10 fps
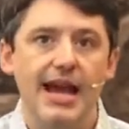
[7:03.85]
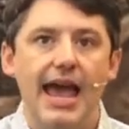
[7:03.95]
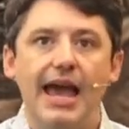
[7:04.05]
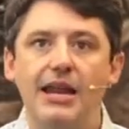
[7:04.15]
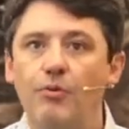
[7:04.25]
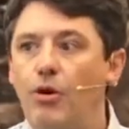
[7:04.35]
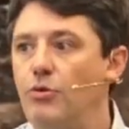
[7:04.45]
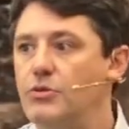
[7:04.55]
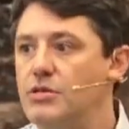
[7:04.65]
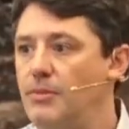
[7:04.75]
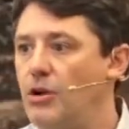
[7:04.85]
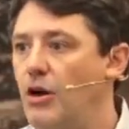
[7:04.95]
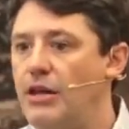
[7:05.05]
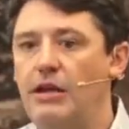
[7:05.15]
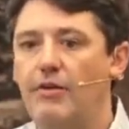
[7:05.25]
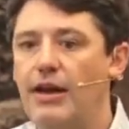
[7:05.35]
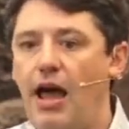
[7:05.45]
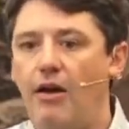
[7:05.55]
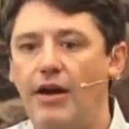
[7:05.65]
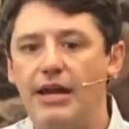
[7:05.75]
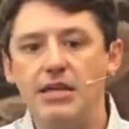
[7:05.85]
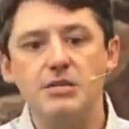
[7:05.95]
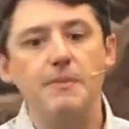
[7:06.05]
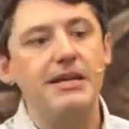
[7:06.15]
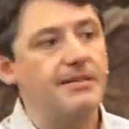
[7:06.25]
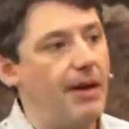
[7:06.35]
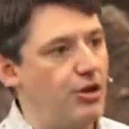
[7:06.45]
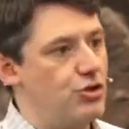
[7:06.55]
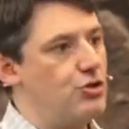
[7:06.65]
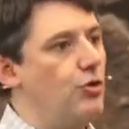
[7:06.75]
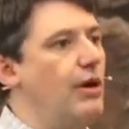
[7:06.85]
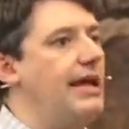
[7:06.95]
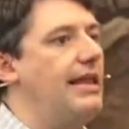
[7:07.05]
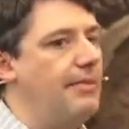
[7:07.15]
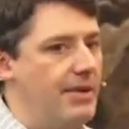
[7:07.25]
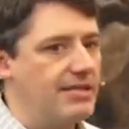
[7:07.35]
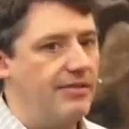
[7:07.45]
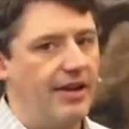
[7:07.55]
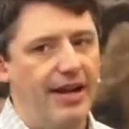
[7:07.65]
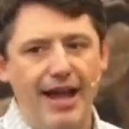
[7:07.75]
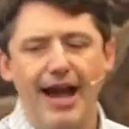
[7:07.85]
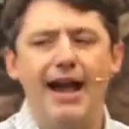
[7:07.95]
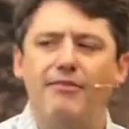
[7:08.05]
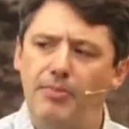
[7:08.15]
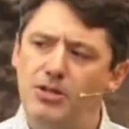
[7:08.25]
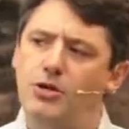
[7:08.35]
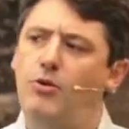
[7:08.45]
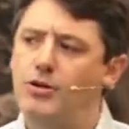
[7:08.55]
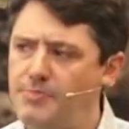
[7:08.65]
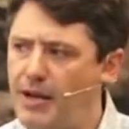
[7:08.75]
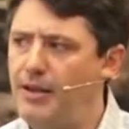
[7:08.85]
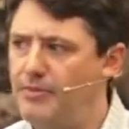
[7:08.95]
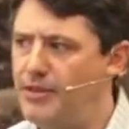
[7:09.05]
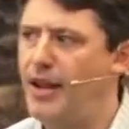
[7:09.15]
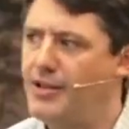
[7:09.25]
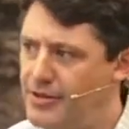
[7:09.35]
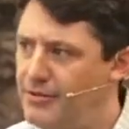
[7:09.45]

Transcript: And he wrote something called Here and Now. And he speaks about joy in the midst of it. I have a bunch of quotes by him today, so